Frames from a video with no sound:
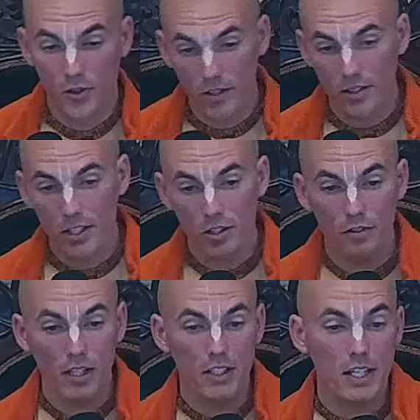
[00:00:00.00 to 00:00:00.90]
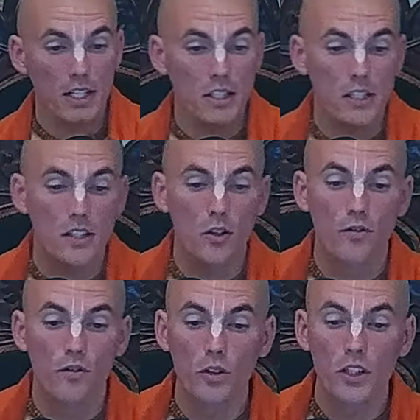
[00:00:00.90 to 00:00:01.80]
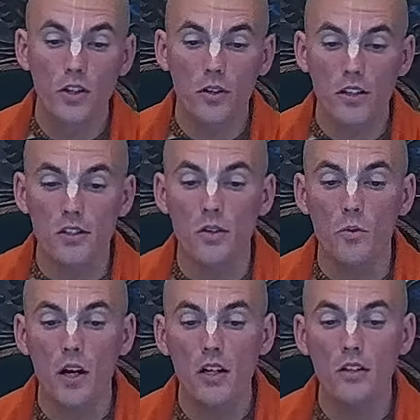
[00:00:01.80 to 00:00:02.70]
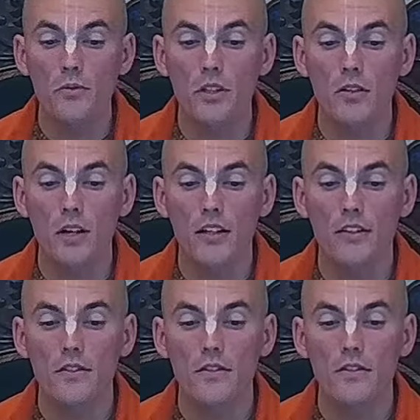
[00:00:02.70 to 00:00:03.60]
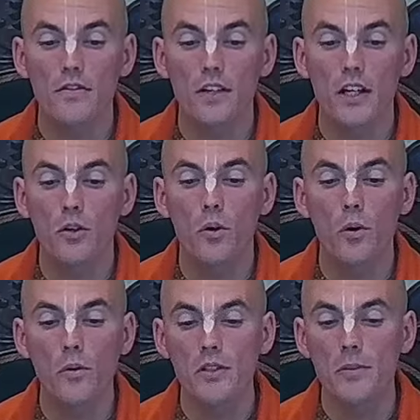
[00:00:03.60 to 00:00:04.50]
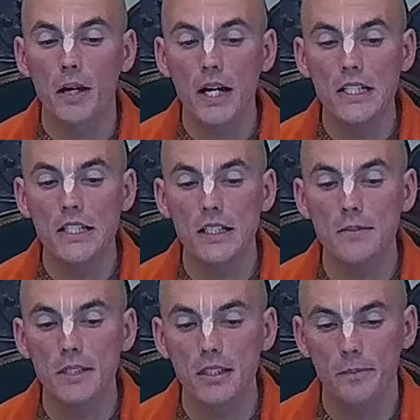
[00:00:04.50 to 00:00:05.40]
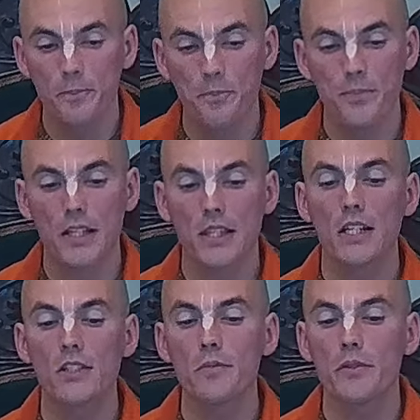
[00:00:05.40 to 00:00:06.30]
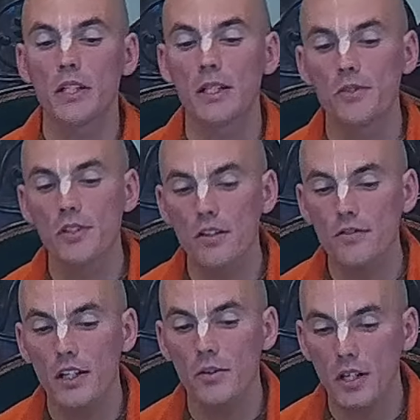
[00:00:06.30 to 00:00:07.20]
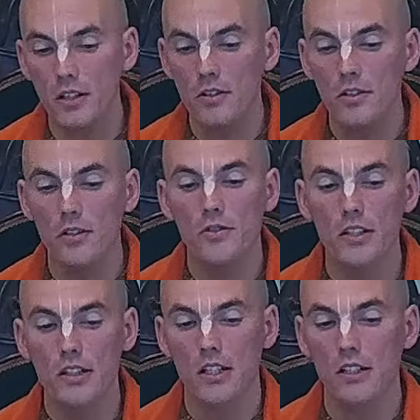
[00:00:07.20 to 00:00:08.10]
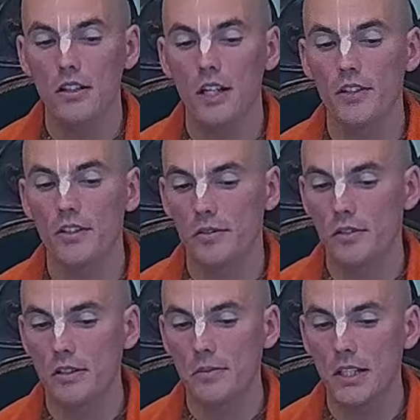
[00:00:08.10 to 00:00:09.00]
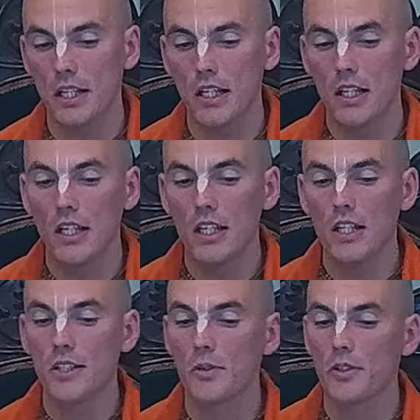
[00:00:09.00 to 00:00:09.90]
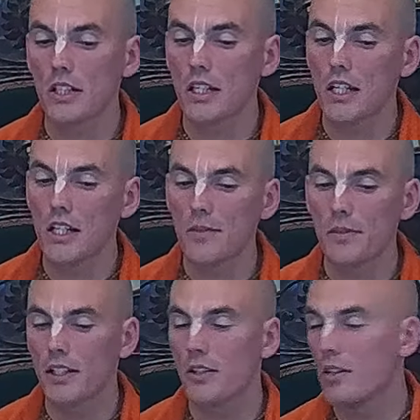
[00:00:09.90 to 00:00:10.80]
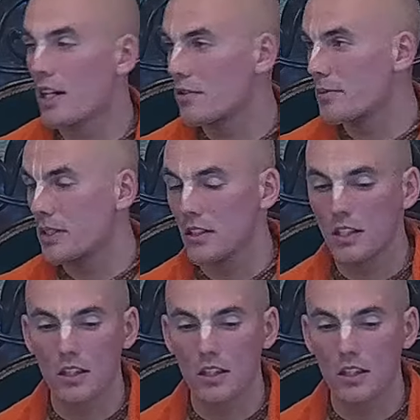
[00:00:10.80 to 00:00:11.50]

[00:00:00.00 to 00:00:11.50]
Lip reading: The translation of that text is, of all the yogis, the one with great faith who always abides in me, thinks of me within himself, and renders transcendental love and service to me, he is the most intimately united